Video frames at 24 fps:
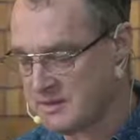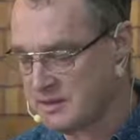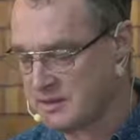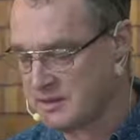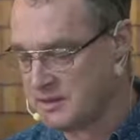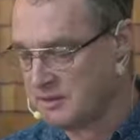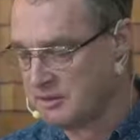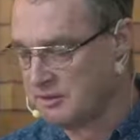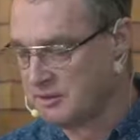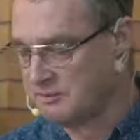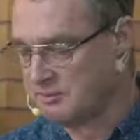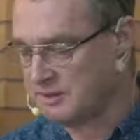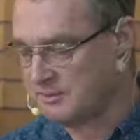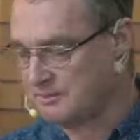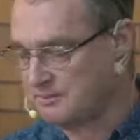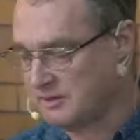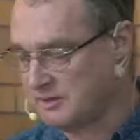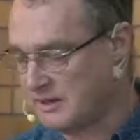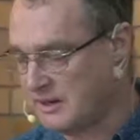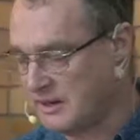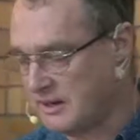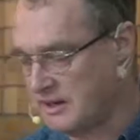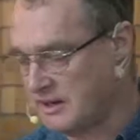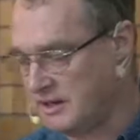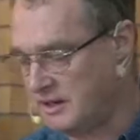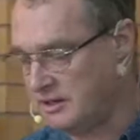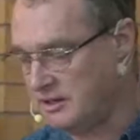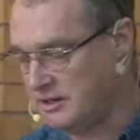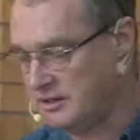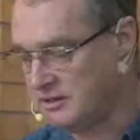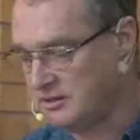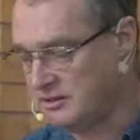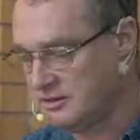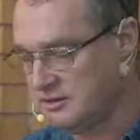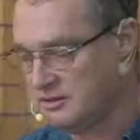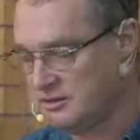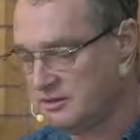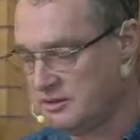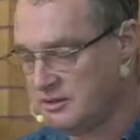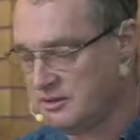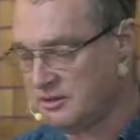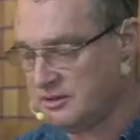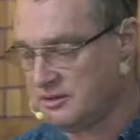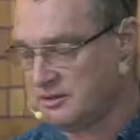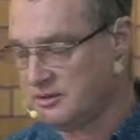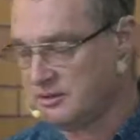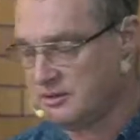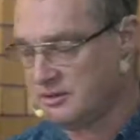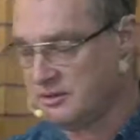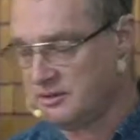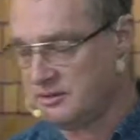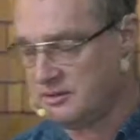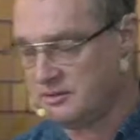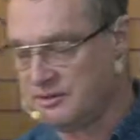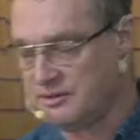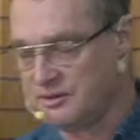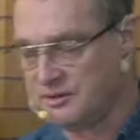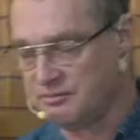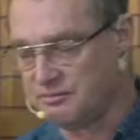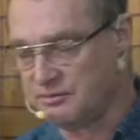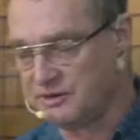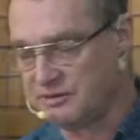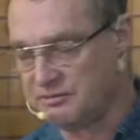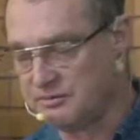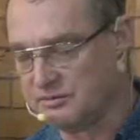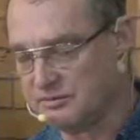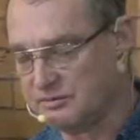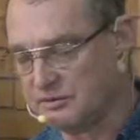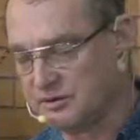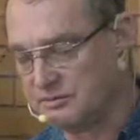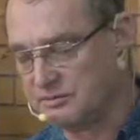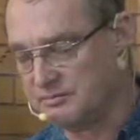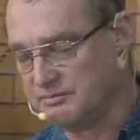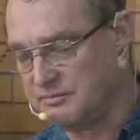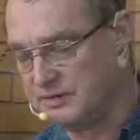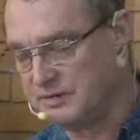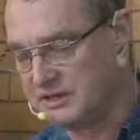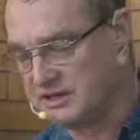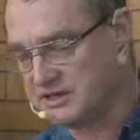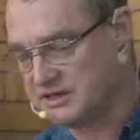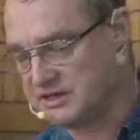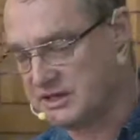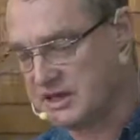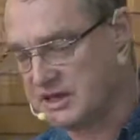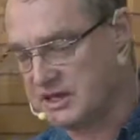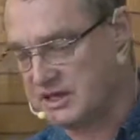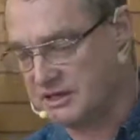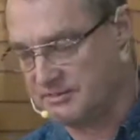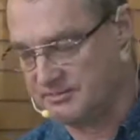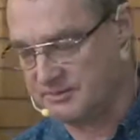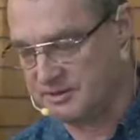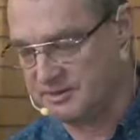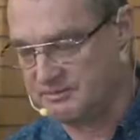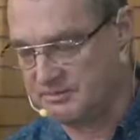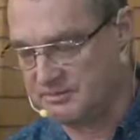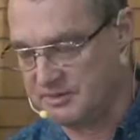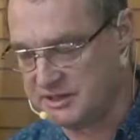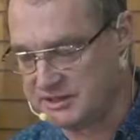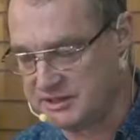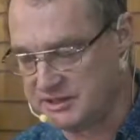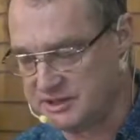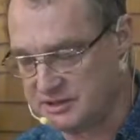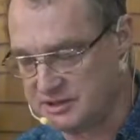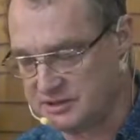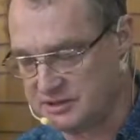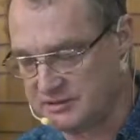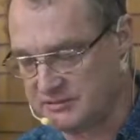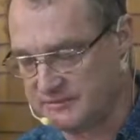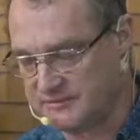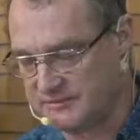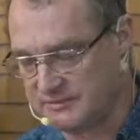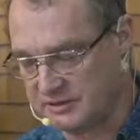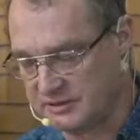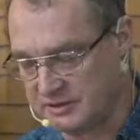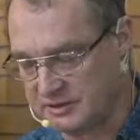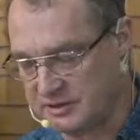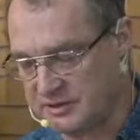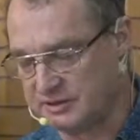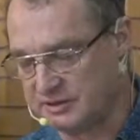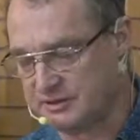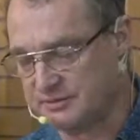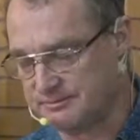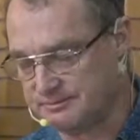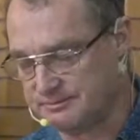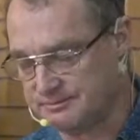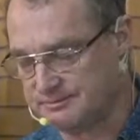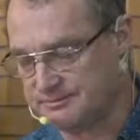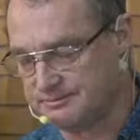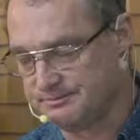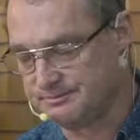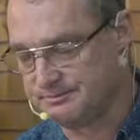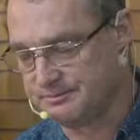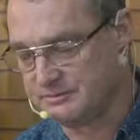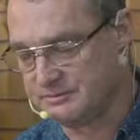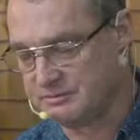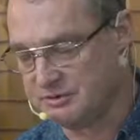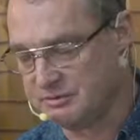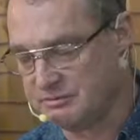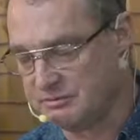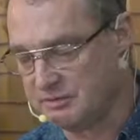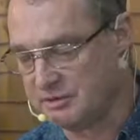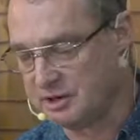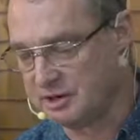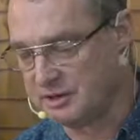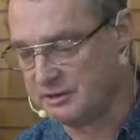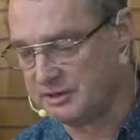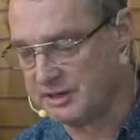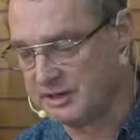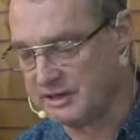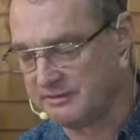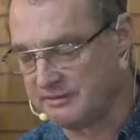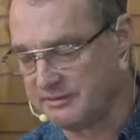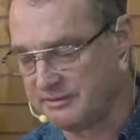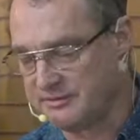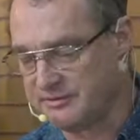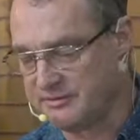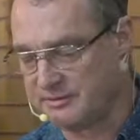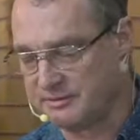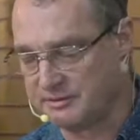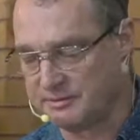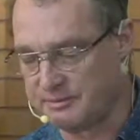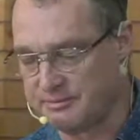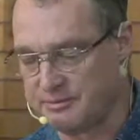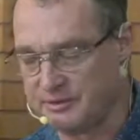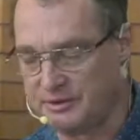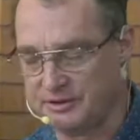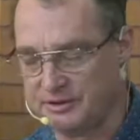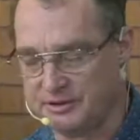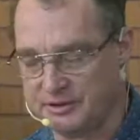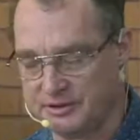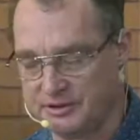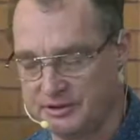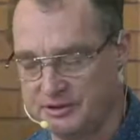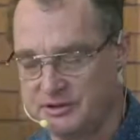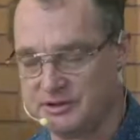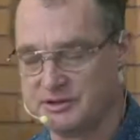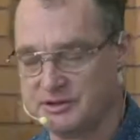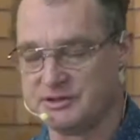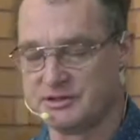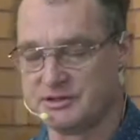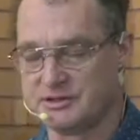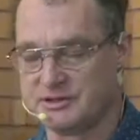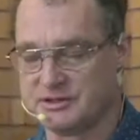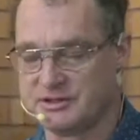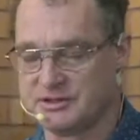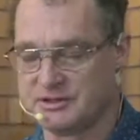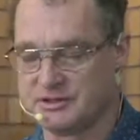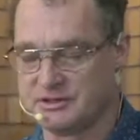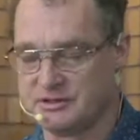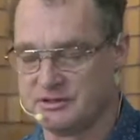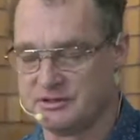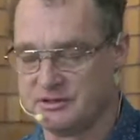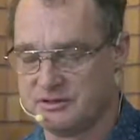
Lord, we pray that we will not mix up the message of the kingdom. We won't have a therapeutic Jesus.